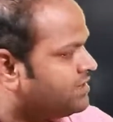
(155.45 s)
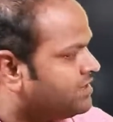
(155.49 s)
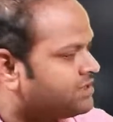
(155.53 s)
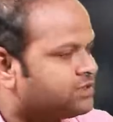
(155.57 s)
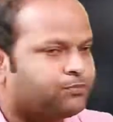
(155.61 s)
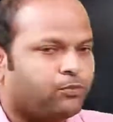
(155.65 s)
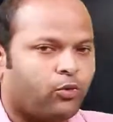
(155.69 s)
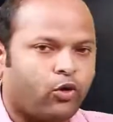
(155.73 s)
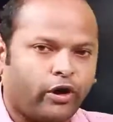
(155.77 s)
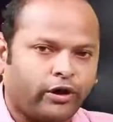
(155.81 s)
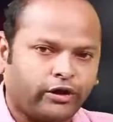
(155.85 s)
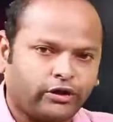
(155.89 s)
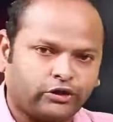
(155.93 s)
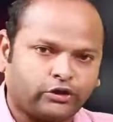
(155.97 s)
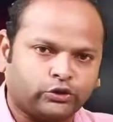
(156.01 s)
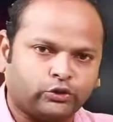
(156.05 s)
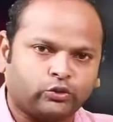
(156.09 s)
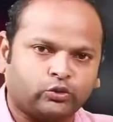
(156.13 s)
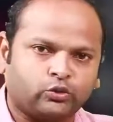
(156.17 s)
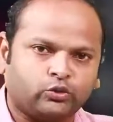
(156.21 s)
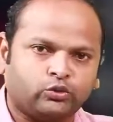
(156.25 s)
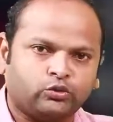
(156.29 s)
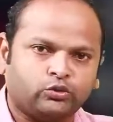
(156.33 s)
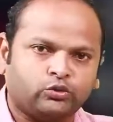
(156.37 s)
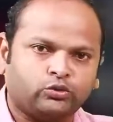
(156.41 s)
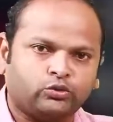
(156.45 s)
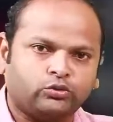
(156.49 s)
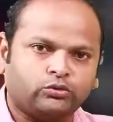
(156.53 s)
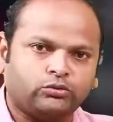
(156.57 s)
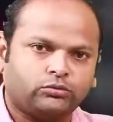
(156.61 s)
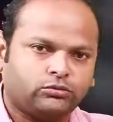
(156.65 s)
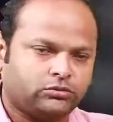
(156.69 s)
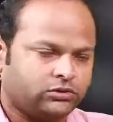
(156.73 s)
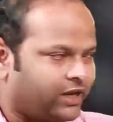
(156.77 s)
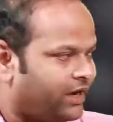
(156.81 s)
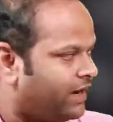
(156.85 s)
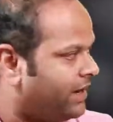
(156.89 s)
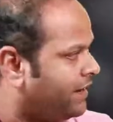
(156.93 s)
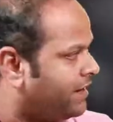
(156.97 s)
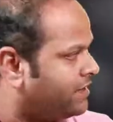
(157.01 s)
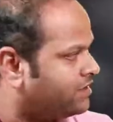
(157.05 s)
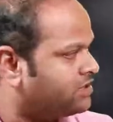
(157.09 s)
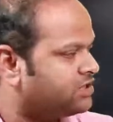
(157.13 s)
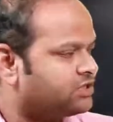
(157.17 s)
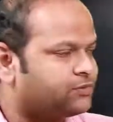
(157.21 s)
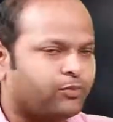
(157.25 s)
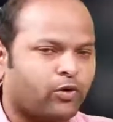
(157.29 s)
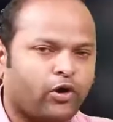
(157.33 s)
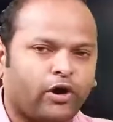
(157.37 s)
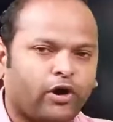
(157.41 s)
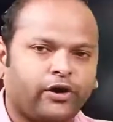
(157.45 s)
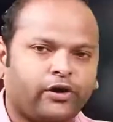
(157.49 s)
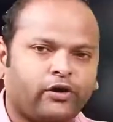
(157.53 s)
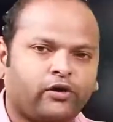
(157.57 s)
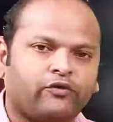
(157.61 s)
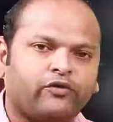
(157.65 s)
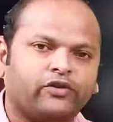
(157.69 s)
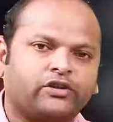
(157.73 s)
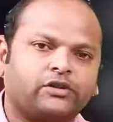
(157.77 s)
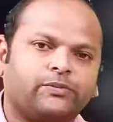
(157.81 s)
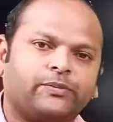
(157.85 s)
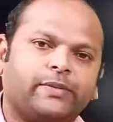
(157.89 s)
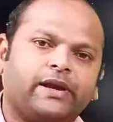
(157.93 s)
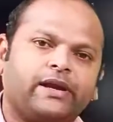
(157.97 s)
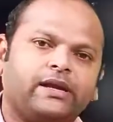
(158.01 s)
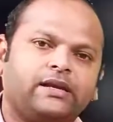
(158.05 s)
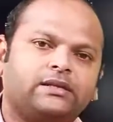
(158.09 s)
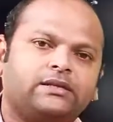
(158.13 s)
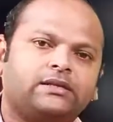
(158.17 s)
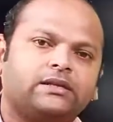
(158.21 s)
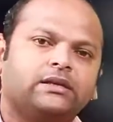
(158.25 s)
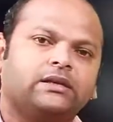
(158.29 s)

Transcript: is 0.2, the radius is 0.2, which means